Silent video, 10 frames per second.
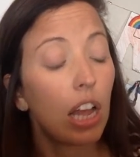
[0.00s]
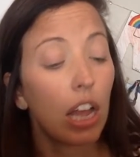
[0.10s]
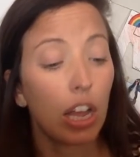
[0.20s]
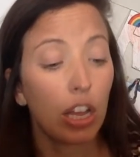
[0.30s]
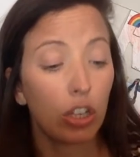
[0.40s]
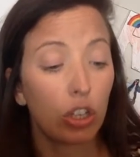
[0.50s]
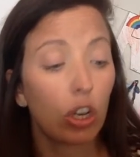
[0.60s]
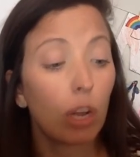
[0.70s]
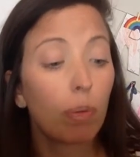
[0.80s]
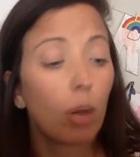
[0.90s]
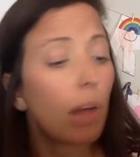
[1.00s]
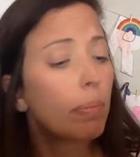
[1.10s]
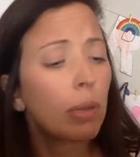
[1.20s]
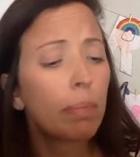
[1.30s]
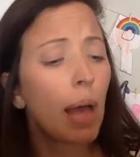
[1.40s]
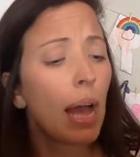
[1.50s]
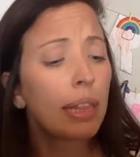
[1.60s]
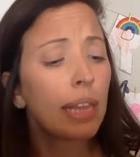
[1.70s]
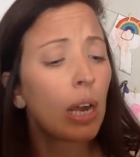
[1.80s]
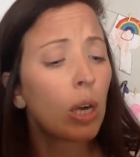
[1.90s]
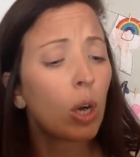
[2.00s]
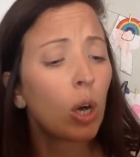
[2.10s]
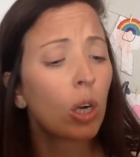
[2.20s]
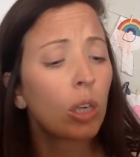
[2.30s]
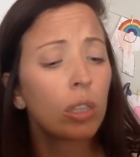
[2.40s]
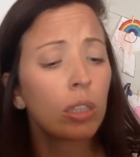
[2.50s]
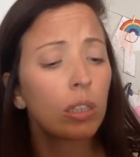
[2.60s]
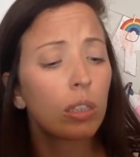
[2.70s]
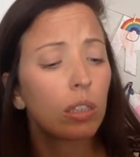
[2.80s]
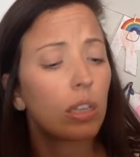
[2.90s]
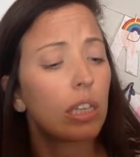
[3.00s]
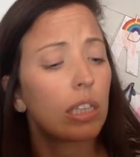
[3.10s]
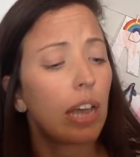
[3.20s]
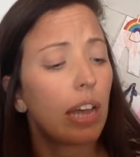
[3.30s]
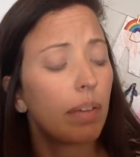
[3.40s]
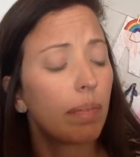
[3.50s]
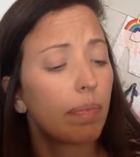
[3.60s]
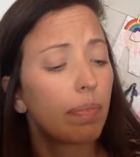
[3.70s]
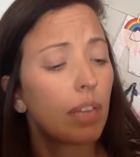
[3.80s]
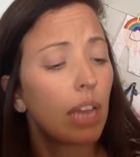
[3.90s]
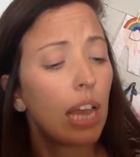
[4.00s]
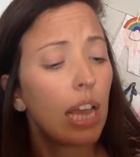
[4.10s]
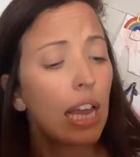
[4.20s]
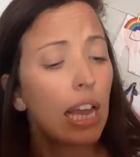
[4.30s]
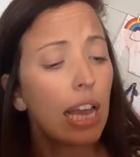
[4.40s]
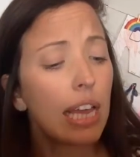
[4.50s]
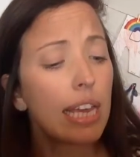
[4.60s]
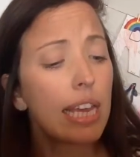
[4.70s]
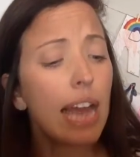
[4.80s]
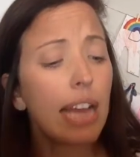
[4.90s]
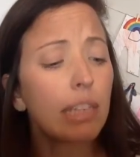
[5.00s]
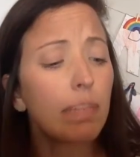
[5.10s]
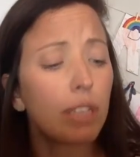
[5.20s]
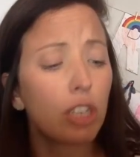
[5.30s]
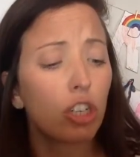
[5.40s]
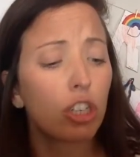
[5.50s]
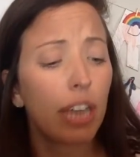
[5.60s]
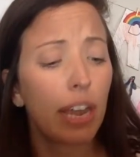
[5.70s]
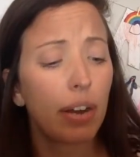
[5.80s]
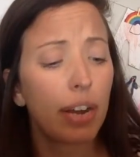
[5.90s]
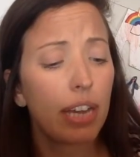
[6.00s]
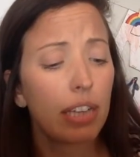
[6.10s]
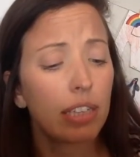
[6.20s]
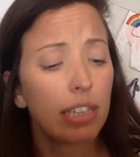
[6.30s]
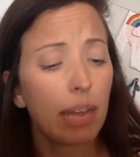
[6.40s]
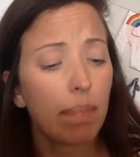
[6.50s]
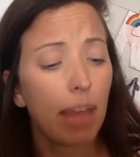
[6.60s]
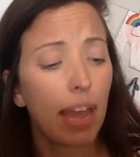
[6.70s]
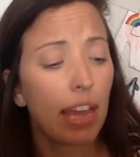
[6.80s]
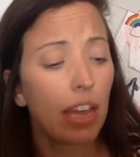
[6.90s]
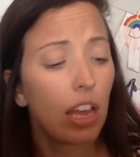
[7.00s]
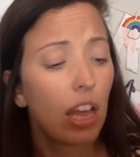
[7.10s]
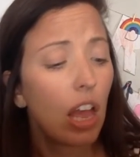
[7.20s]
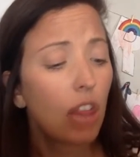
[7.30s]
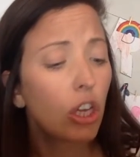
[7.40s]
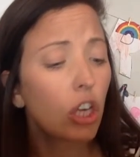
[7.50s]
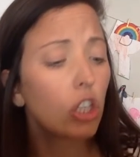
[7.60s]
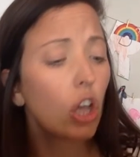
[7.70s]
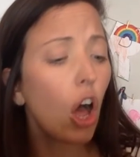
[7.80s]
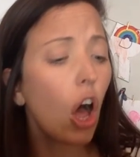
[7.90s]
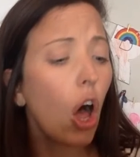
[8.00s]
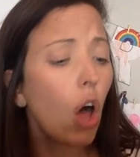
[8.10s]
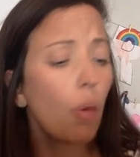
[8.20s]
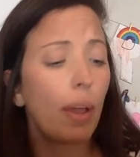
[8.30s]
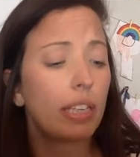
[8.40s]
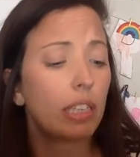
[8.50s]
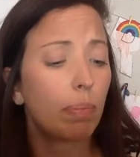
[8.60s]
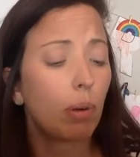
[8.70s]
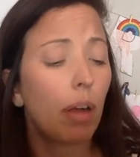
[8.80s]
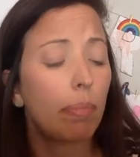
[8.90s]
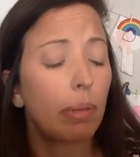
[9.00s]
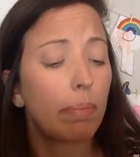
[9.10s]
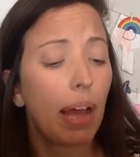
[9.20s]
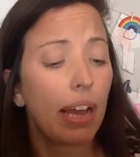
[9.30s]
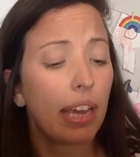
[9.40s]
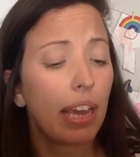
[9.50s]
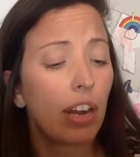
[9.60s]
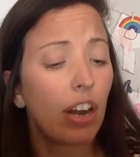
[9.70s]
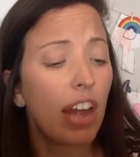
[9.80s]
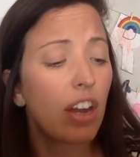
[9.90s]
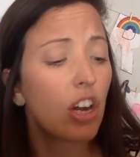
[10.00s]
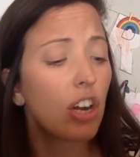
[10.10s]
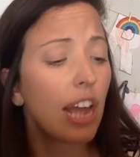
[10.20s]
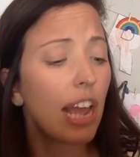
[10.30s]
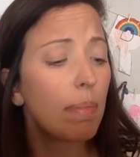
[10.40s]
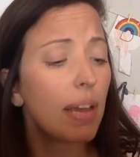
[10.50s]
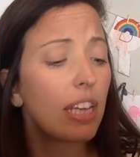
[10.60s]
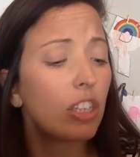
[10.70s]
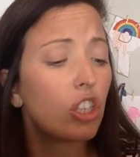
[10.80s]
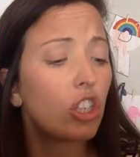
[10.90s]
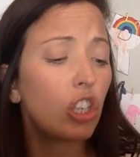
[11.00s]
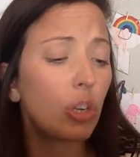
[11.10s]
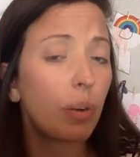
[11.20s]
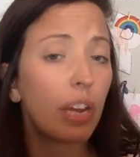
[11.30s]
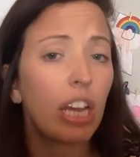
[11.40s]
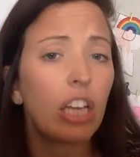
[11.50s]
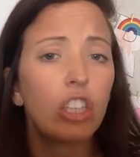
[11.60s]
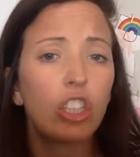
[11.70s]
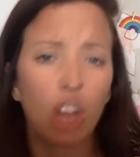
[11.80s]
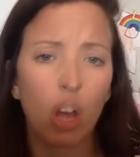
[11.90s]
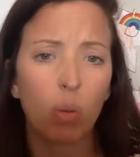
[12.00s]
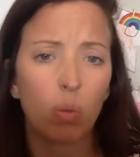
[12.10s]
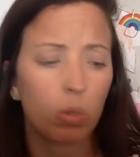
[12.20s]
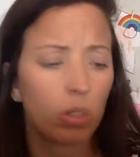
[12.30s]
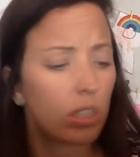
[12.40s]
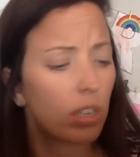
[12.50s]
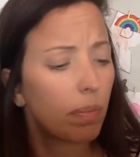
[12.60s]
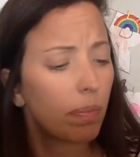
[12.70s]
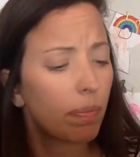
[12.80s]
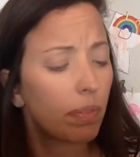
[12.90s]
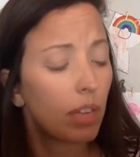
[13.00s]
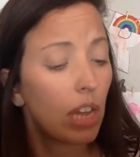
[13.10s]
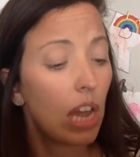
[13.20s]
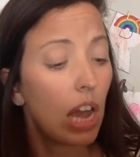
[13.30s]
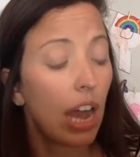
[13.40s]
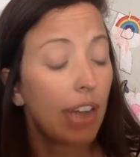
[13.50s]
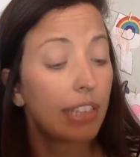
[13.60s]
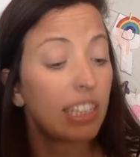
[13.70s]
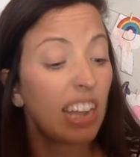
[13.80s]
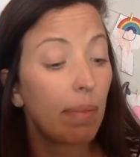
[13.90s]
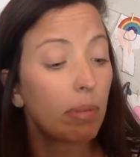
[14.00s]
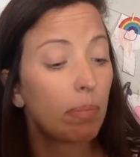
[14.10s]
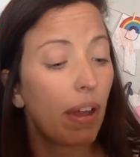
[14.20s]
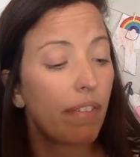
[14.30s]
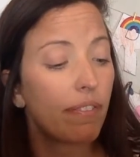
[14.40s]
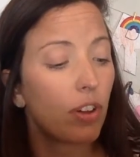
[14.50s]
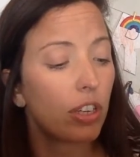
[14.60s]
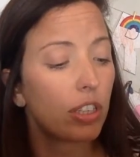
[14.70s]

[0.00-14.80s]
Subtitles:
Is there a problem back there, girls? He said. Yes, Mr. Scary, said May. There's always a problem back here, and her name is Junie Jones. I stamped my foot.